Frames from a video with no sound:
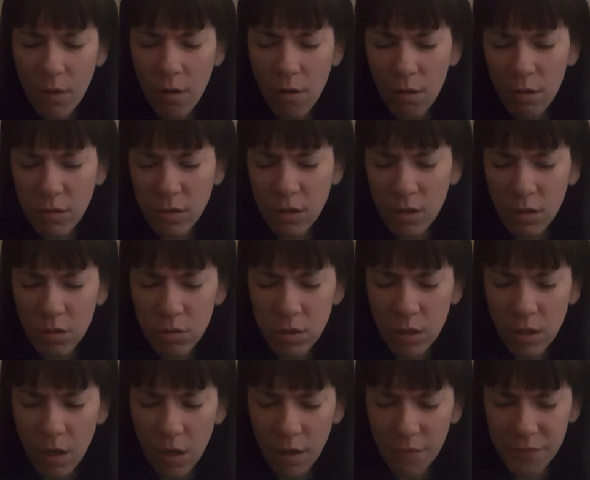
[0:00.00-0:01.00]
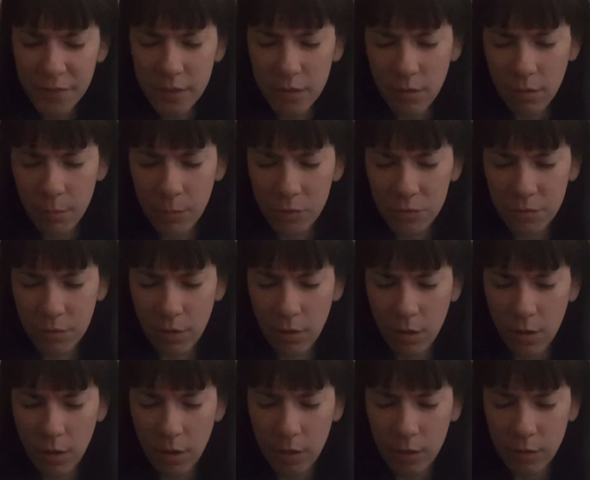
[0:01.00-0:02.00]
Oh no, the coffee's almost
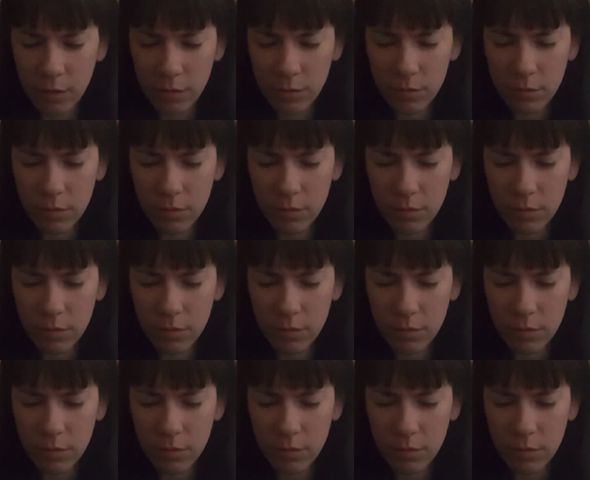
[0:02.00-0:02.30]
gone.